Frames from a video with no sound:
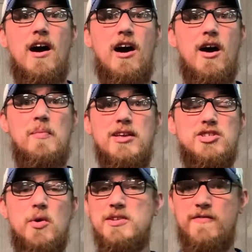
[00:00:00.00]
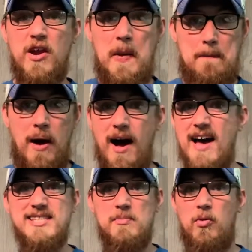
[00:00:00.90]
And so it's very
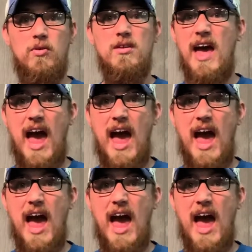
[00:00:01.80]
possible,